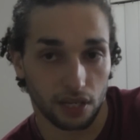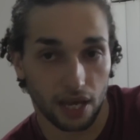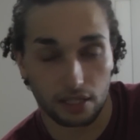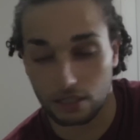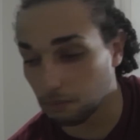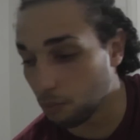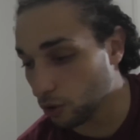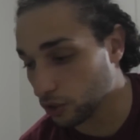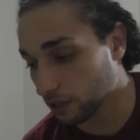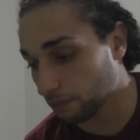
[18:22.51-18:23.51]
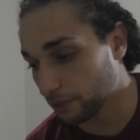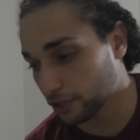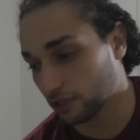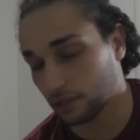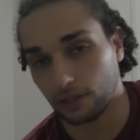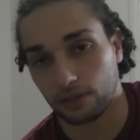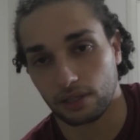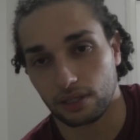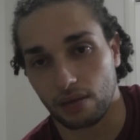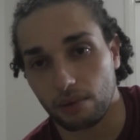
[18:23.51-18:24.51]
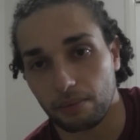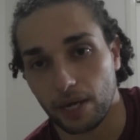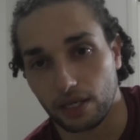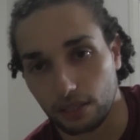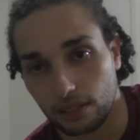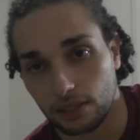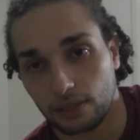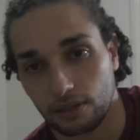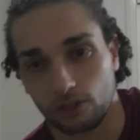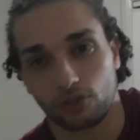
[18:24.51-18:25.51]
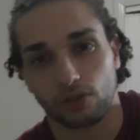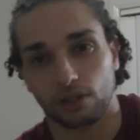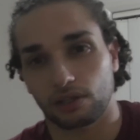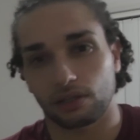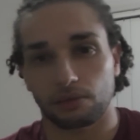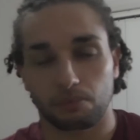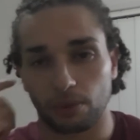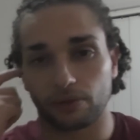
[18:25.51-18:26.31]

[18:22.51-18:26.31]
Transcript: He has the most submissions, I think, in MMA history.